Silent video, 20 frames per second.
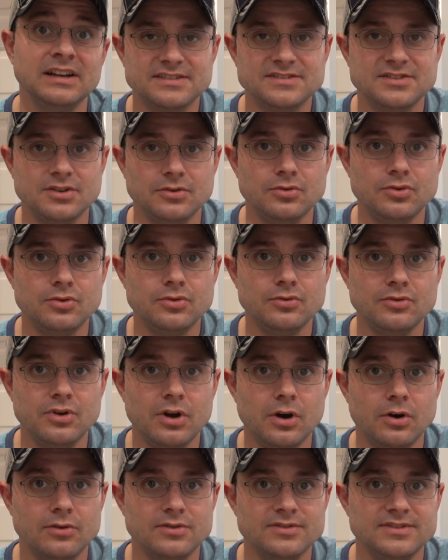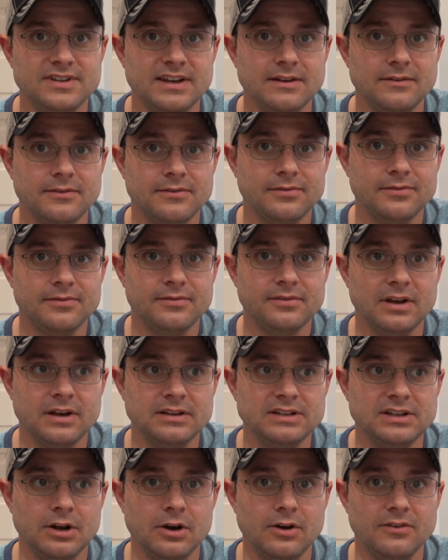So who knows if
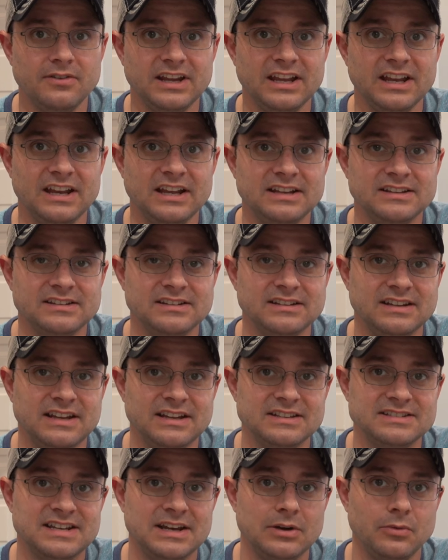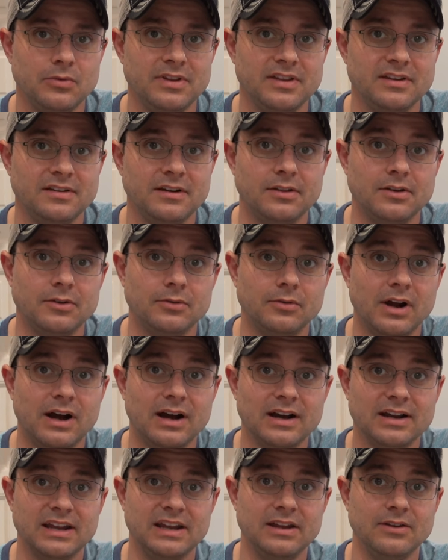it gets hit with another
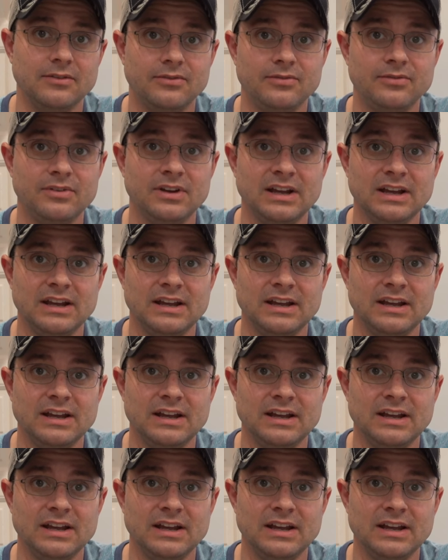rock, if